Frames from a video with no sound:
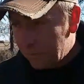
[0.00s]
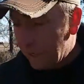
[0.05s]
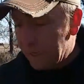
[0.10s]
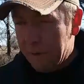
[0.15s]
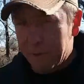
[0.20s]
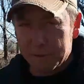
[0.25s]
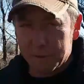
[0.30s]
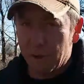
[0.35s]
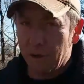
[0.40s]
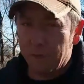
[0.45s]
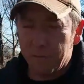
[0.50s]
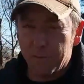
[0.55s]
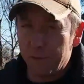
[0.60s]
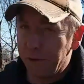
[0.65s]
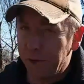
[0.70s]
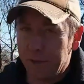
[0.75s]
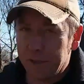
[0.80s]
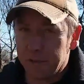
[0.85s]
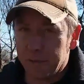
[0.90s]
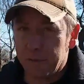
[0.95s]
And it was all
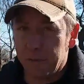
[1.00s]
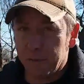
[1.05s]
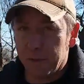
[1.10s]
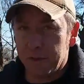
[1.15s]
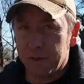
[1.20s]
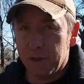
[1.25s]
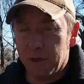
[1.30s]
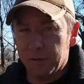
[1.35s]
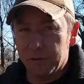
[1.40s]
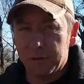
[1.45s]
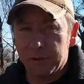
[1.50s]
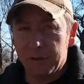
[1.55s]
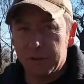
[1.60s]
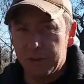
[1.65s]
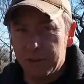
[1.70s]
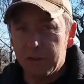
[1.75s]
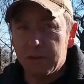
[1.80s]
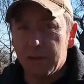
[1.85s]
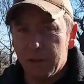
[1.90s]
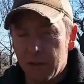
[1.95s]
free, so it'll work out good.
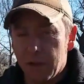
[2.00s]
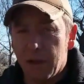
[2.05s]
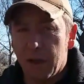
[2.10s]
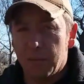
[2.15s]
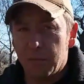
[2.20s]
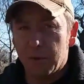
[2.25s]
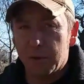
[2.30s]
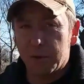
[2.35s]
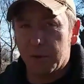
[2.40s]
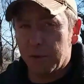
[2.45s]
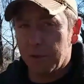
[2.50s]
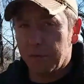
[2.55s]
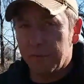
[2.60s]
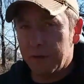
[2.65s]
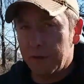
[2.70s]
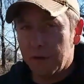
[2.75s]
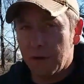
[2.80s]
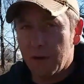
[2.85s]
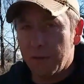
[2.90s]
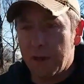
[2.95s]
We'll show you a
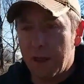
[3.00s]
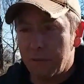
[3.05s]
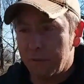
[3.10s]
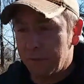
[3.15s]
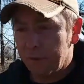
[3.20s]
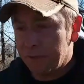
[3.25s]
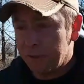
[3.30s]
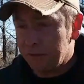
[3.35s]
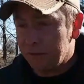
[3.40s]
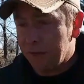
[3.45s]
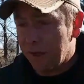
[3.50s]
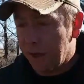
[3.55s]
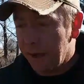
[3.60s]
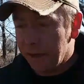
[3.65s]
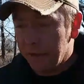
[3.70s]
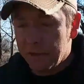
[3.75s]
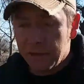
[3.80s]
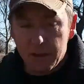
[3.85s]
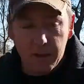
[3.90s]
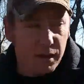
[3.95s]
video on that when we do that.
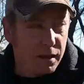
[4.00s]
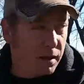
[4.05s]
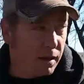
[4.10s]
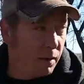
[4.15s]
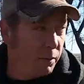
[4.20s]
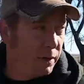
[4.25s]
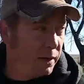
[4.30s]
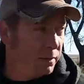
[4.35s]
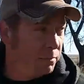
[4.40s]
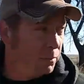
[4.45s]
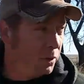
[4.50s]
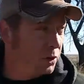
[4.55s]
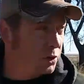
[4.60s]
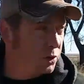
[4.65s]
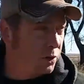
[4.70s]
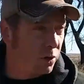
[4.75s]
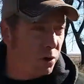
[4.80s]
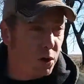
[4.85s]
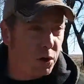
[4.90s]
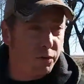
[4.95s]
We did
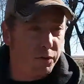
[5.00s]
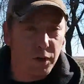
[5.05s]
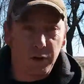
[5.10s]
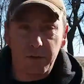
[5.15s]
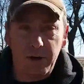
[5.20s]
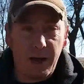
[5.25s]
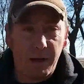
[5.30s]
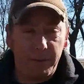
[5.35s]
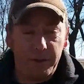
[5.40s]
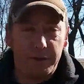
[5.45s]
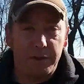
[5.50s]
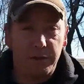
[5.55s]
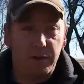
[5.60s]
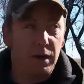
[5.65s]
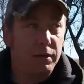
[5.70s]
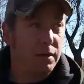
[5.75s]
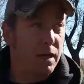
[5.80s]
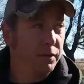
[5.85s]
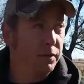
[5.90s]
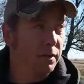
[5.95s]
butcher all of our rabbits too,
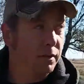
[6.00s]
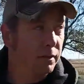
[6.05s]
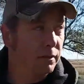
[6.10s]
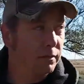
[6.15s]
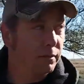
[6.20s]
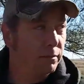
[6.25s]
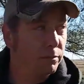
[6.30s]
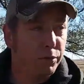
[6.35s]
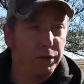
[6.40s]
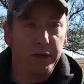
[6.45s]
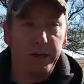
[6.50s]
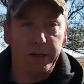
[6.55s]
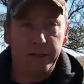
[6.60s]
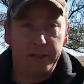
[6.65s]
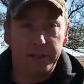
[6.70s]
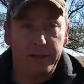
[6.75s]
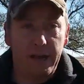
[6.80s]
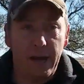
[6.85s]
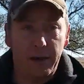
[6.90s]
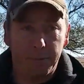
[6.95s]
not the breeding
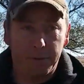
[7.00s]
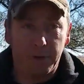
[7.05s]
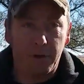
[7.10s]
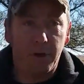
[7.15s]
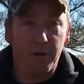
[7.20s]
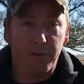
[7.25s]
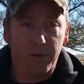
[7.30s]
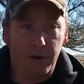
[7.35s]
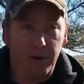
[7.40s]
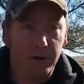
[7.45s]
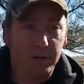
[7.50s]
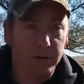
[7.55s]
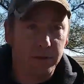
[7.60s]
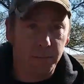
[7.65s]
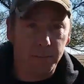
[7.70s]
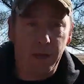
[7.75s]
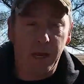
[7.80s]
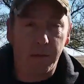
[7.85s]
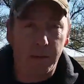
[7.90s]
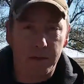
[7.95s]
stock, but all of the
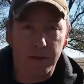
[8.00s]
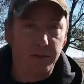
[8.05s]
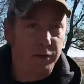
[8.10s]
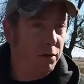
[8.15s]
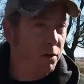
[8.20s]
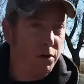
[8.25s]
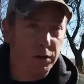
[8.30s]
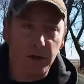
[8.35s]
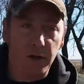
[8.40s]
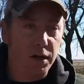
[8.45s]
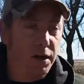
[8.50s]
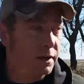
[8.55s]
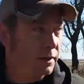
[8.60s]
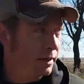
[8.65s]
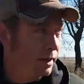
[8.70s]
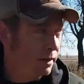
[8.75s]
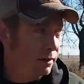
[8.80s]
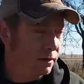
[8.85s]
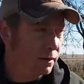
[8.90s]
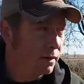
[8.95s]
babies are all gone
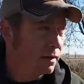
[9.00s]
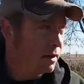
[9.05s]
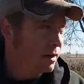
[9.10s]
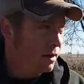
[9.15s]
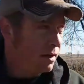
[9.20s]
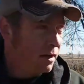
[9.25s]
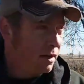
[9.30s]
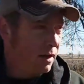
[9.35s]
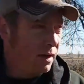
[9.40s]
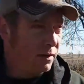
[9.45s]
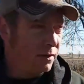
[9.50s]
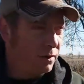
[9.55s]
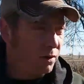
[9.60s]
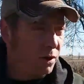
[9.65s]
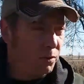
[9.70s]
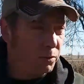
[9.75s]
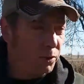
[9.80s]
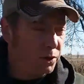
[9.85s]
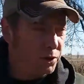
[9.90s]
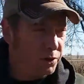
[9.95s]
now. They're all
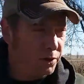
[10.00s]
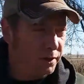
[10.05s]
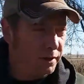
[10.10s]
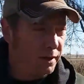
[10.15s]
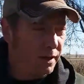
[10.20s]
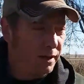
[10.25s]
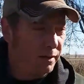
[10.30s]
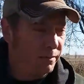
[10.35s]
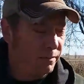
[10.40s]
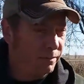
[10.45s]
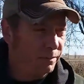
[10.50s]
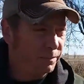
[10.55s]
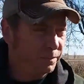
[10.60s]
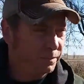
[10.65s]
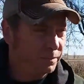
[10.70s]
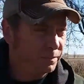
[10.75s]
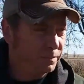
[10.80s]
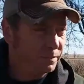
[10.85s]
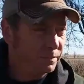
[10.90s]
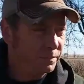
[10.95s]
butchered.
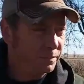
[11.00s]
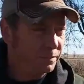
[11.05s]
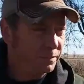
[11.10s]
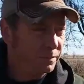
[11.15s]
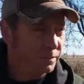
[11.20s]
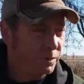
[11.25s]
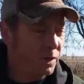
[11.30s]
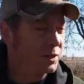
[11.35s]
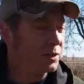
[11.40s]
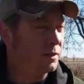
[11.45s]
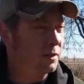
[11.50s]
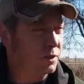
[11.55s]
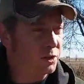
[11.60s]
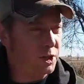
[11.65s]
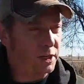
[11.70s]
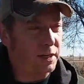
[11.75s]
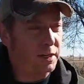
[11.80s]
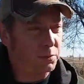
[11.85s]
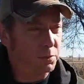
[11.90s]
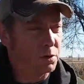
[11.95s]
Actually, the
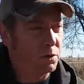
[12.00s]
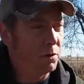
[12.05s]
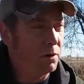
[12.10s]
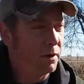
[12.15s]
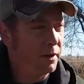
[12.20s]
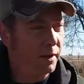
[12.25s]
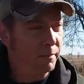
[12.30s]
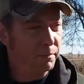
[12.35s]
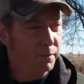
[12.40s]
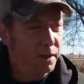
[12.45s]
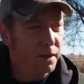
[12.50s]
chickens will go to them.